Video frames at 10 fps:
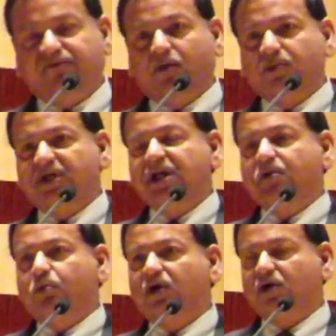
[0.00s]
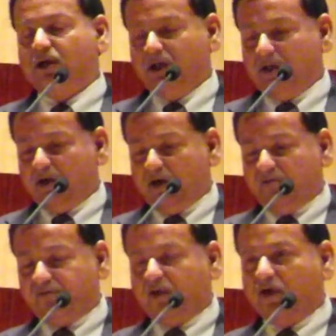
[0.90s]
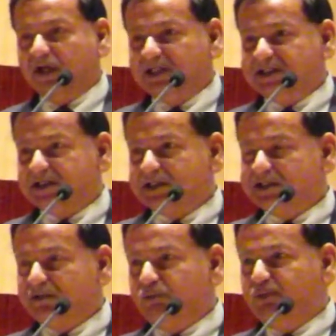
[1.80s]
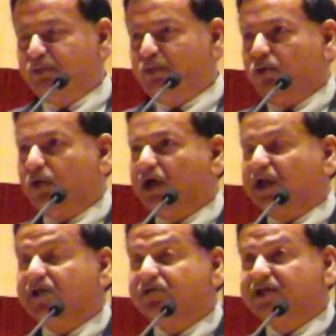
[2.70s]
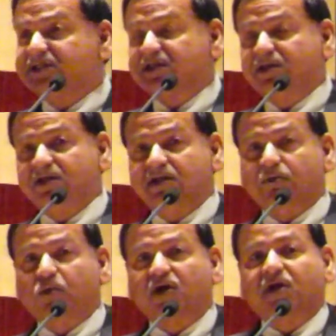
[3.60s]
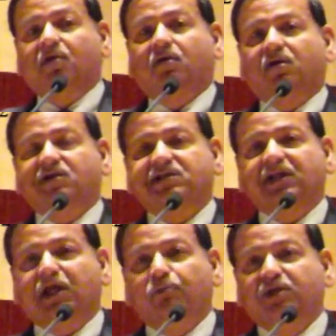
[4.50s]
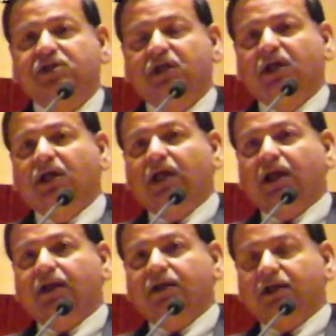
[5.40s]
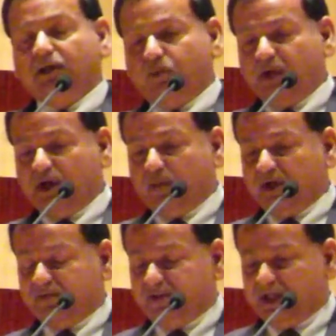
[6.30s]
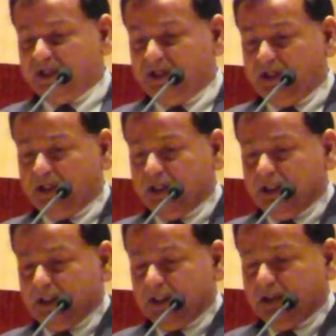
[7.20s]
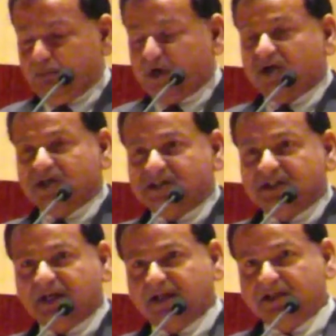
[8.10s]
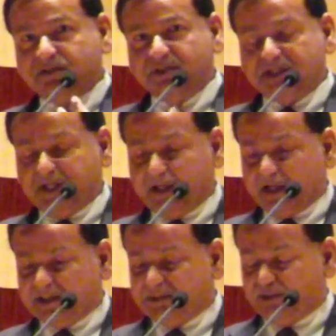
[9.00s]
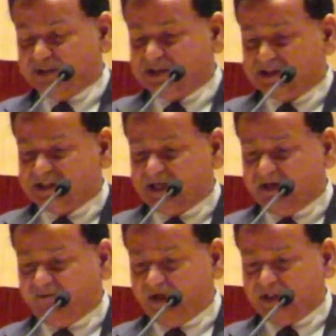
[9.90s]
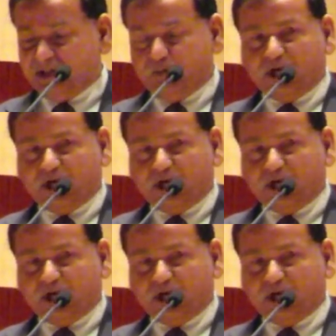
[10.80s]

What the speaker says: formed a network of organizations and people who are interested in and working on loss and damage, and we are one of the key partners in that. This was a ICCCAD-sponsored side event in